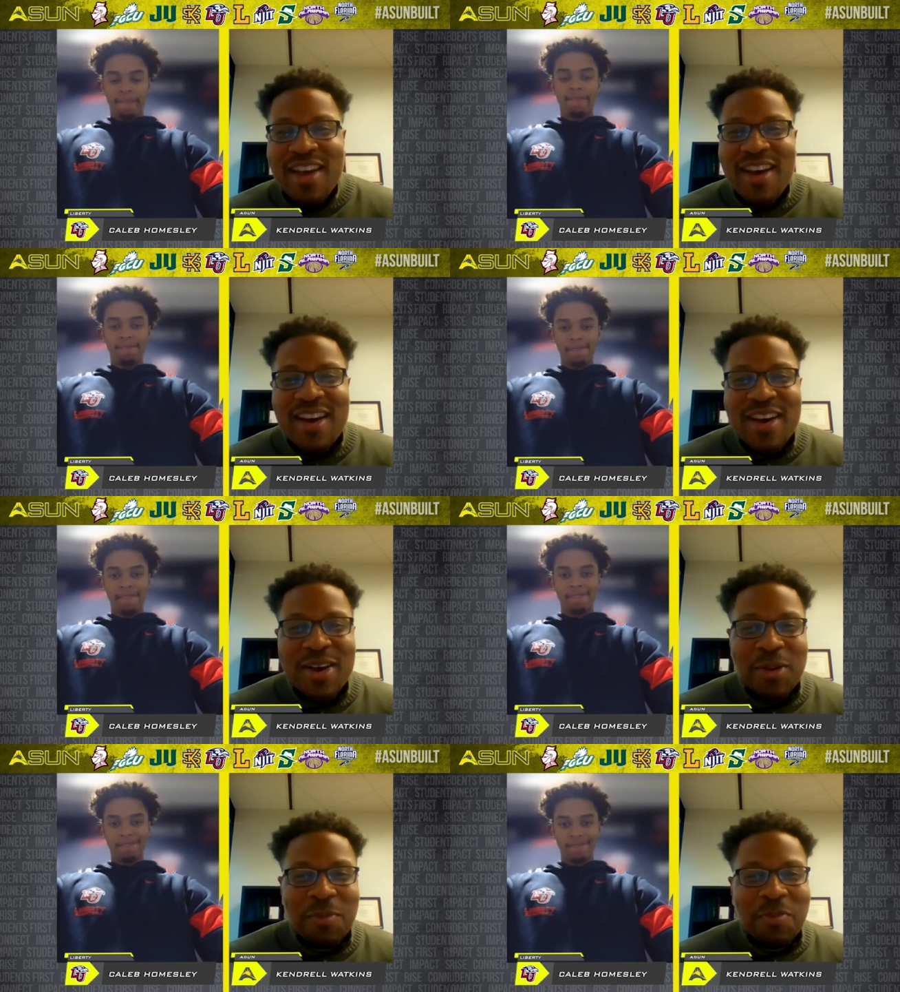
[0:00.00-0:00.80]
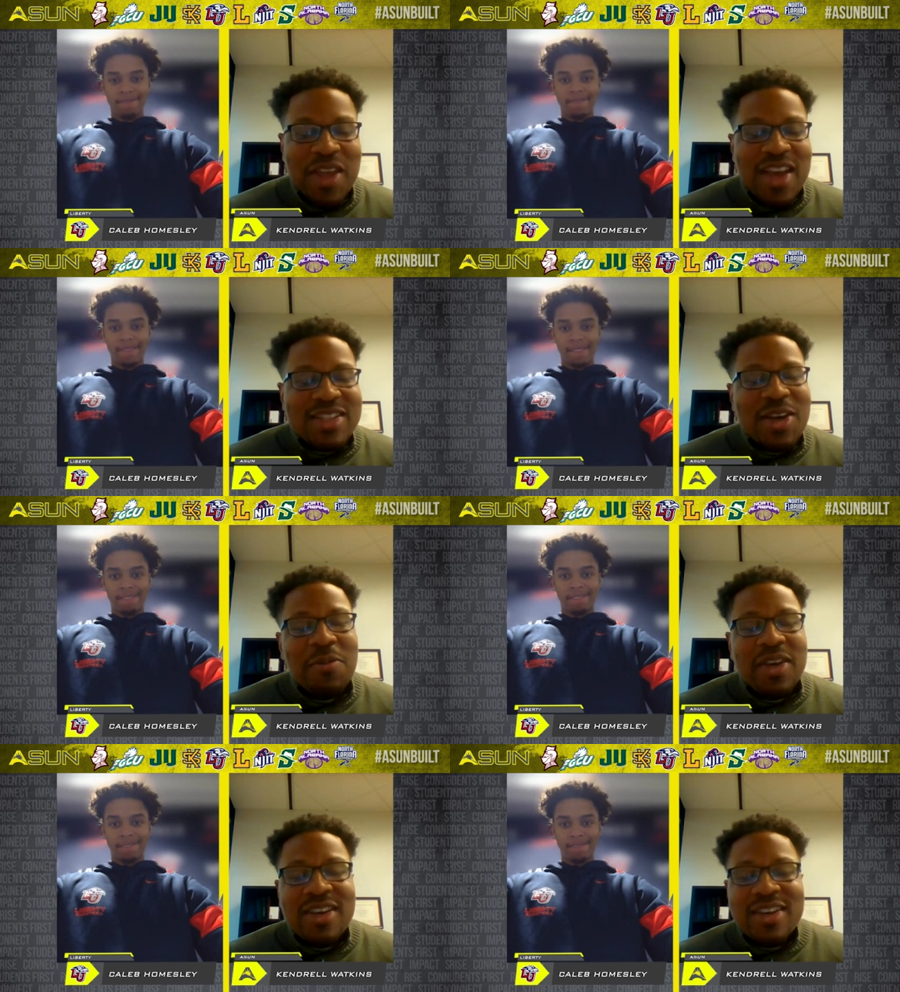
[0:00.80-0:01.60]
Speaker 1: Mm-hmm. Um, tell
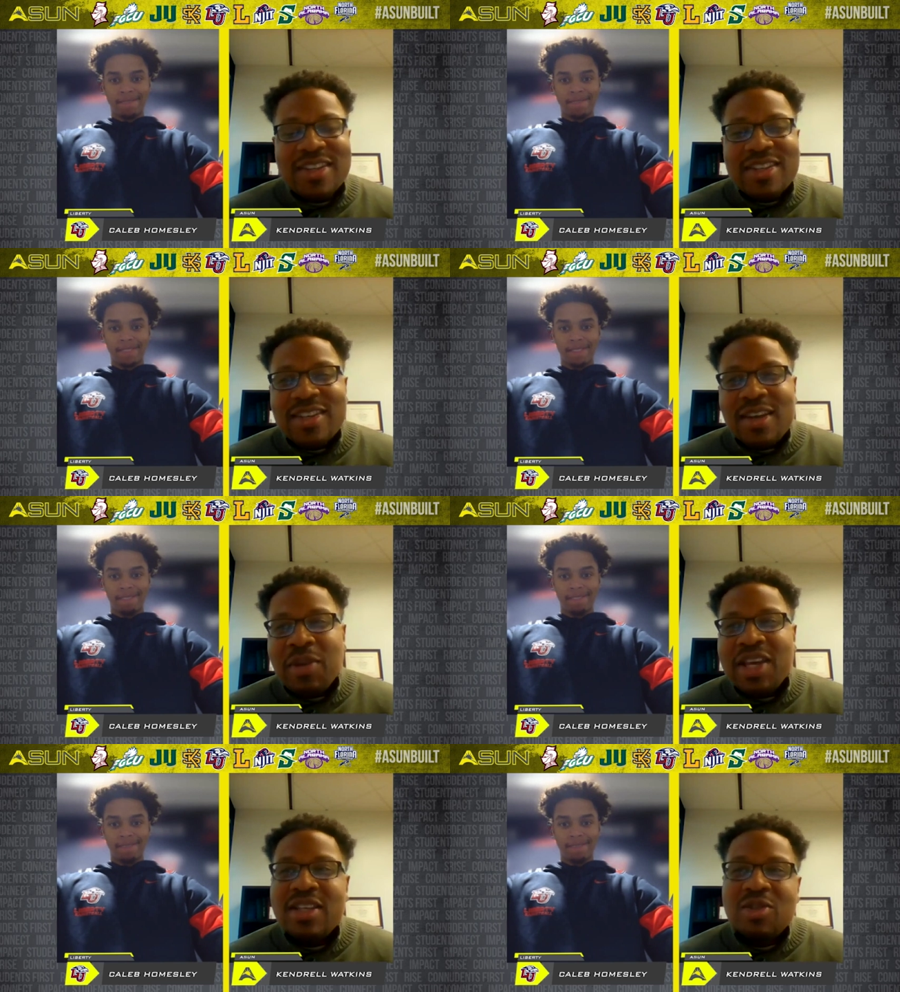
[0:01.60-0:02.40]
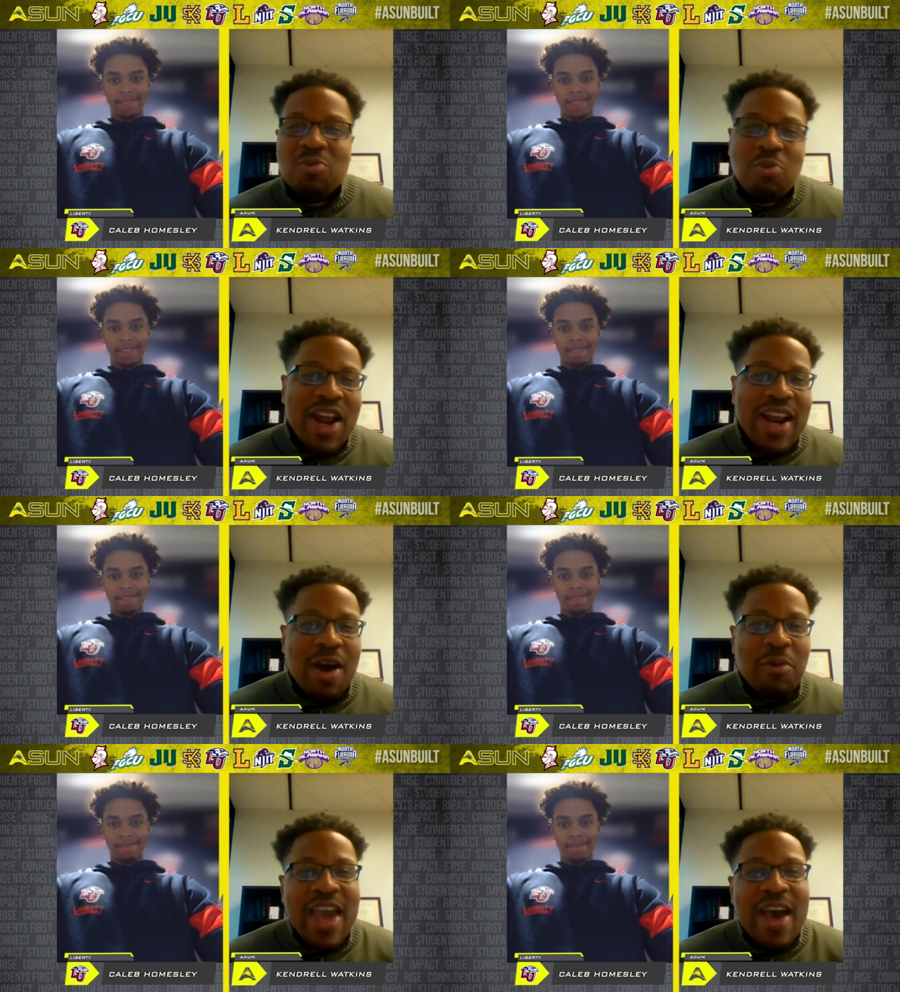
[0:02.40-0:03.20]
me because right
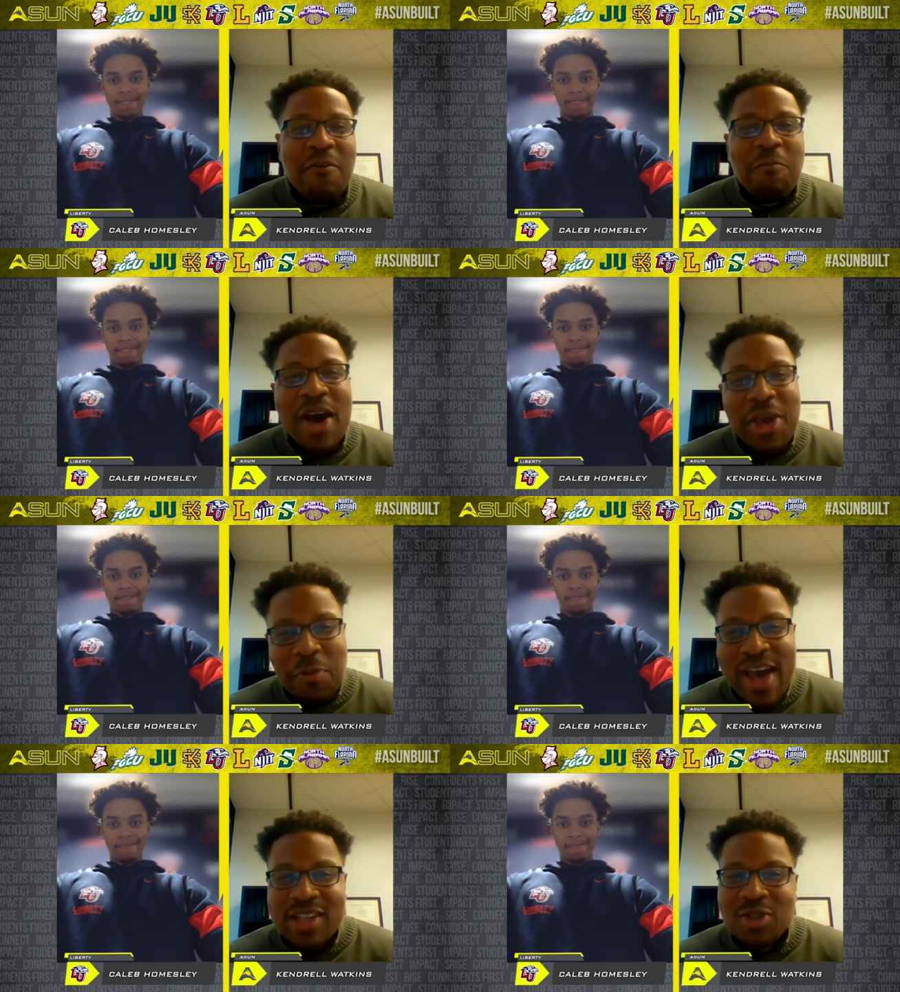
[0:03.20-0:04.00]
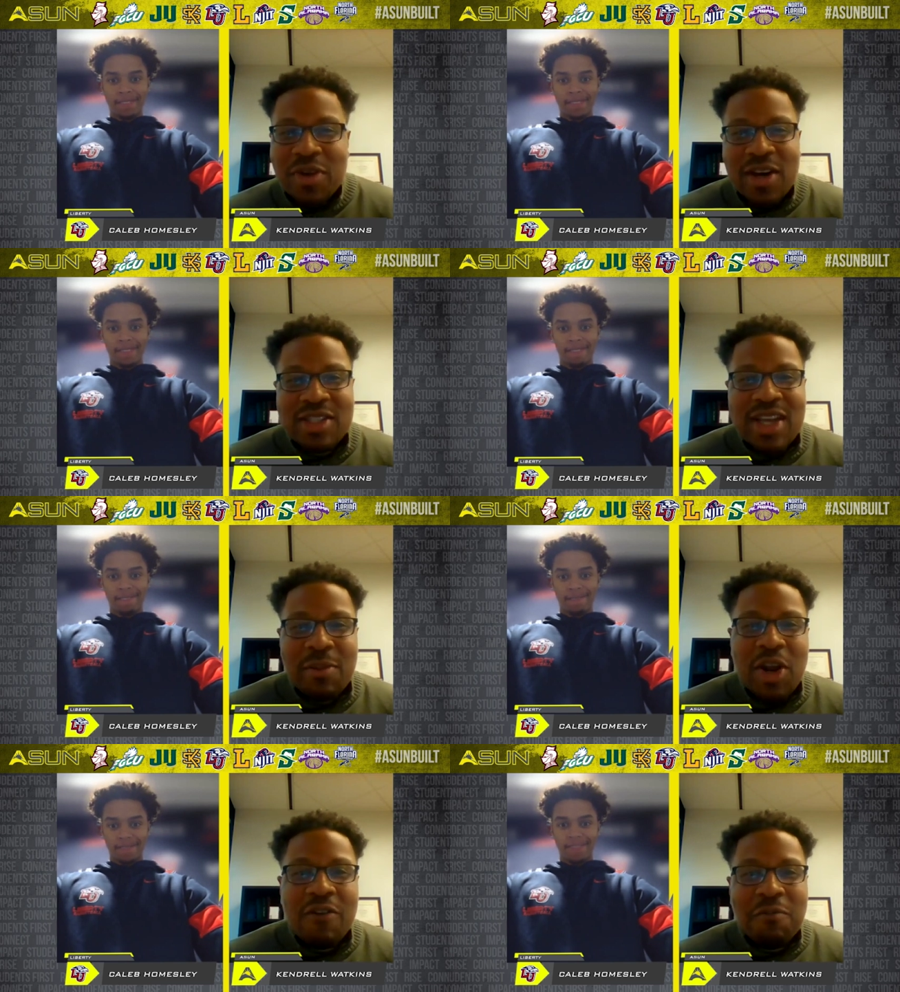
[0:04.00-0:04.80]
now we have Mayo Baxter Bell. He's
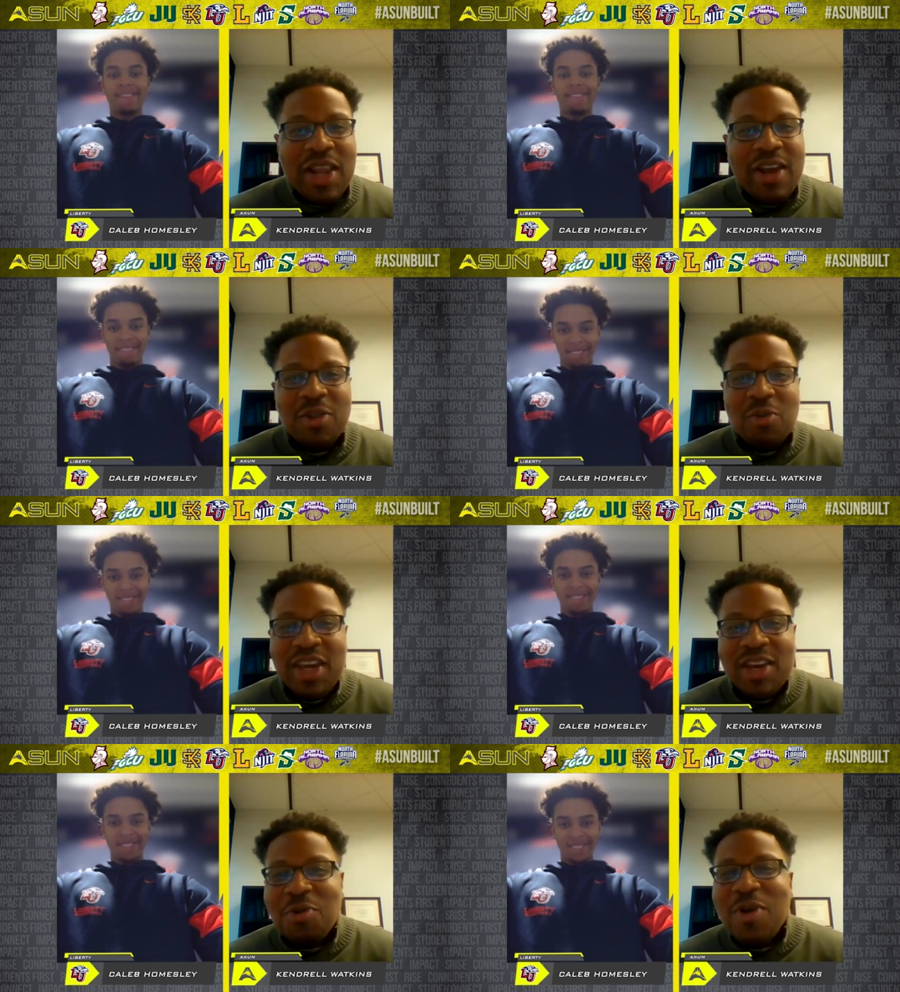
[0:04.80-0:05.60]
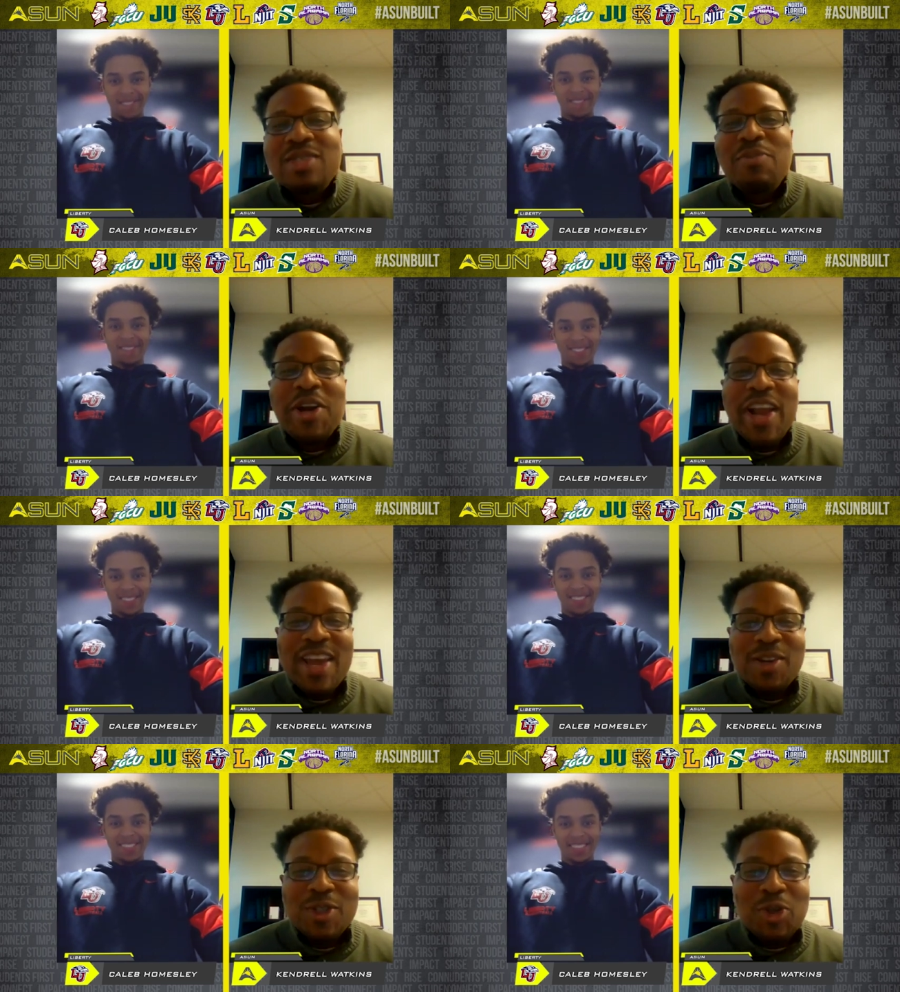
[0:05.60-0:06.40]
coming off Player of the Week. Who has better
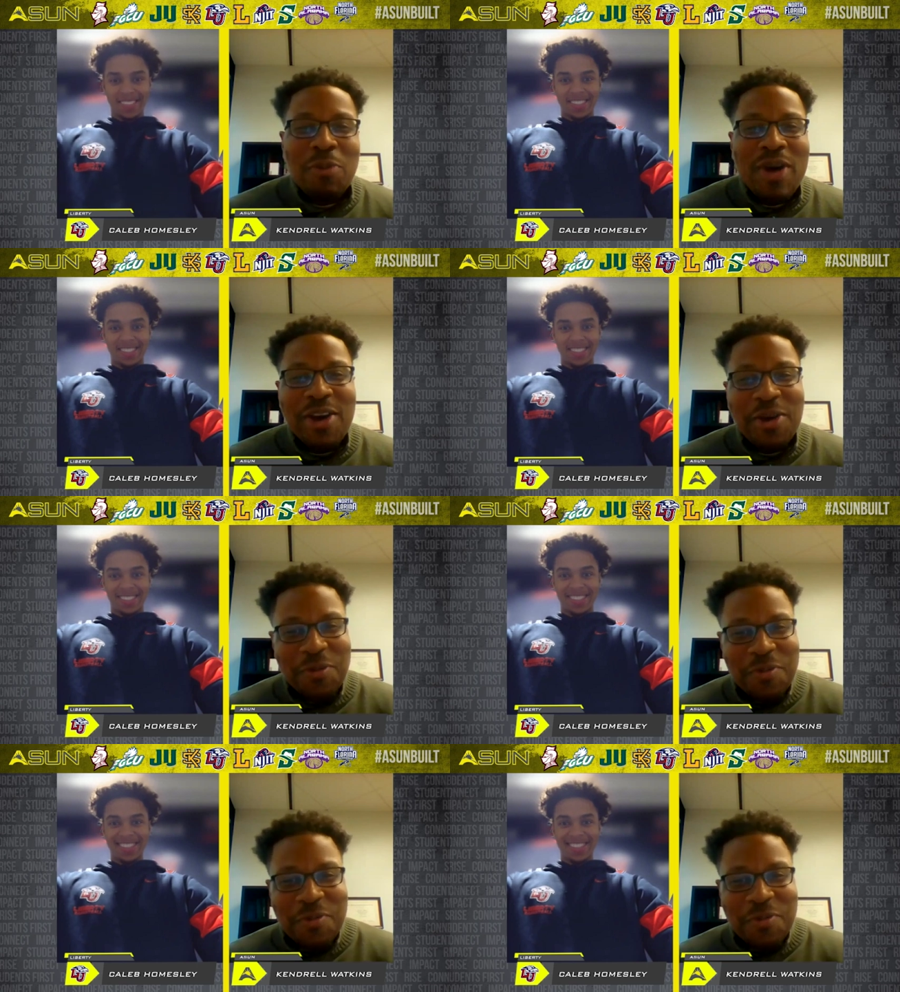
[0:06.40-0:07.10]
handles, you or Mayo?